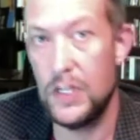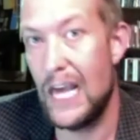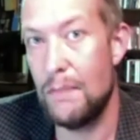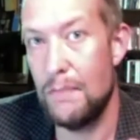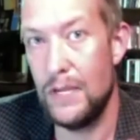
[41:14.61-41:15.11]

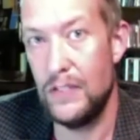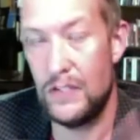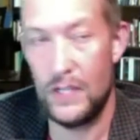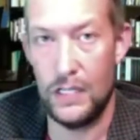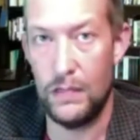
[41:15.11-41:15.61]
That being
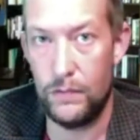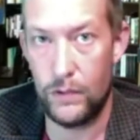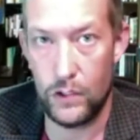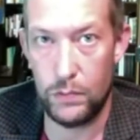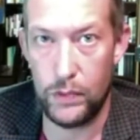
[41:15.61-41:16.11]
said, the
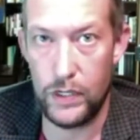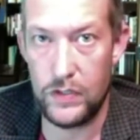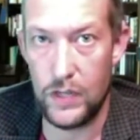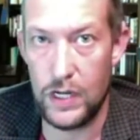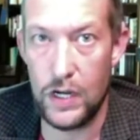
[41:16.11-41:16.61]
first
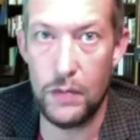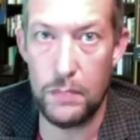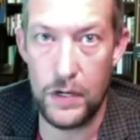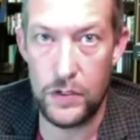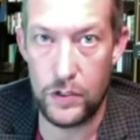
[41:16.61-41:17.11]
place that a young
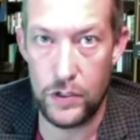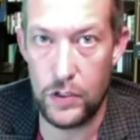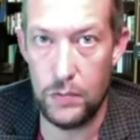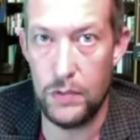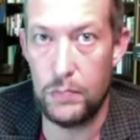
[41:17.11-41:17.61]
minister
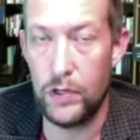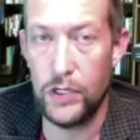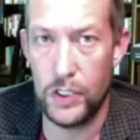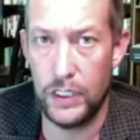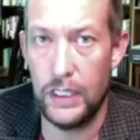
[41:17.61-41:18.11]
should be
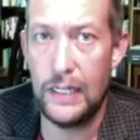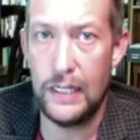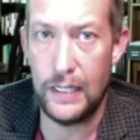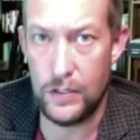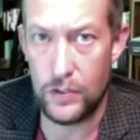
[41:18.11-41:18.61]
preaching
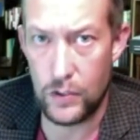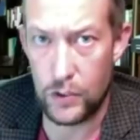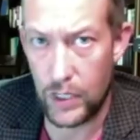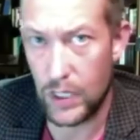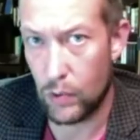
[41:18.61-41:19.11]
is the
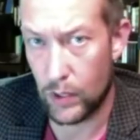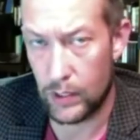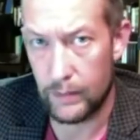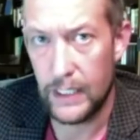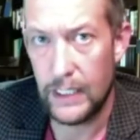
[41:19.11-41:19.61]
street corner.